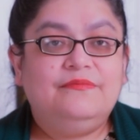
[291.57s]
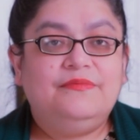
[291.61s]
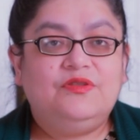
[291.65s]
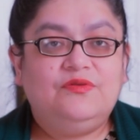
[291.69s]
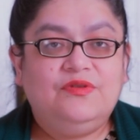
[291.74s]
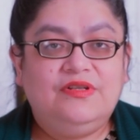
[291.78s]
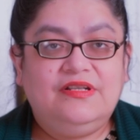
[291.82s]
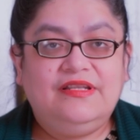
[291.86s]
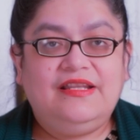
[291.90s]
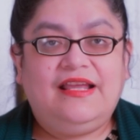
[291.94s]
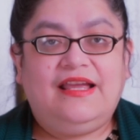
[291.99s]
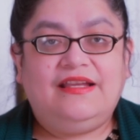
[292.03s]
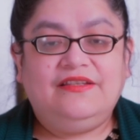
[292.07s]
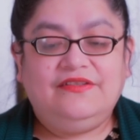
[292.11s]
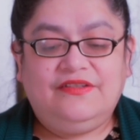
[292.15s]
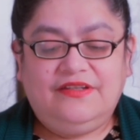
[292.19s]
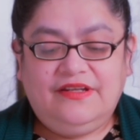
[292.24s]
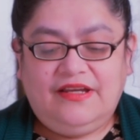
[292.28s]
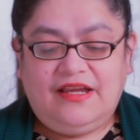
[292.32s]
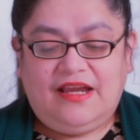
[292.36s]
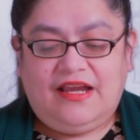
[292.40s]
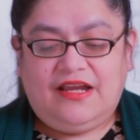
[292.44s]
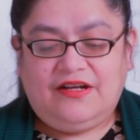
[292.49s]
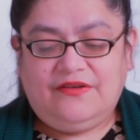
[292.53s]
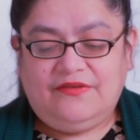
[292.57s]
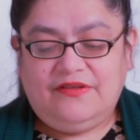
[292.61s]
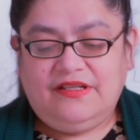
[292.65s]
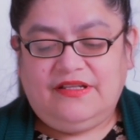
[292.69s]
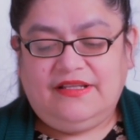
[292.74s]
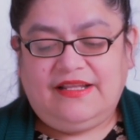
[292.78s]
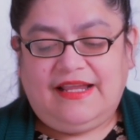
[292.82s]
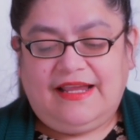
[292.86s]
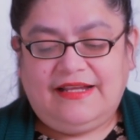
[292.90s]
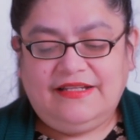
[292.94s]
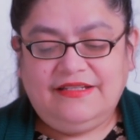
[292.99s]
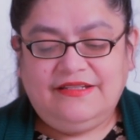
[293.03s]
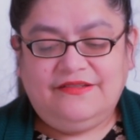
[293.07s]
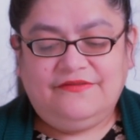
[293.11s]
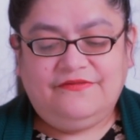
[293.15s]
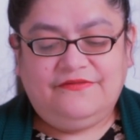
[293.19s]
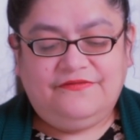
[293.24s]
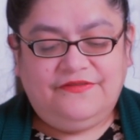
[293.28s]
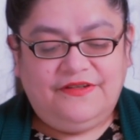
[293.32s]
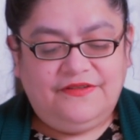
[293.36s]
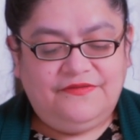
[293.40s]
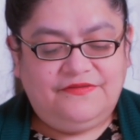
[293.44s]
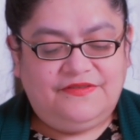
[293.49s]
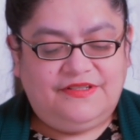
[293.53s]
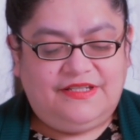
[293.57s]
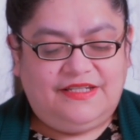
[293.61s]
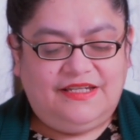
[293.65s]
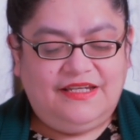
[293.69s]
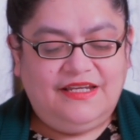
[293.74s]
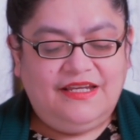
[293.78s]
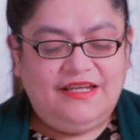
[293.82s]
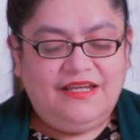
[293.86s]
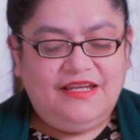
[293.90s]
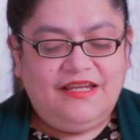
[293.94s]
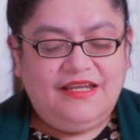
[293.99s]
between 1900 and 1950.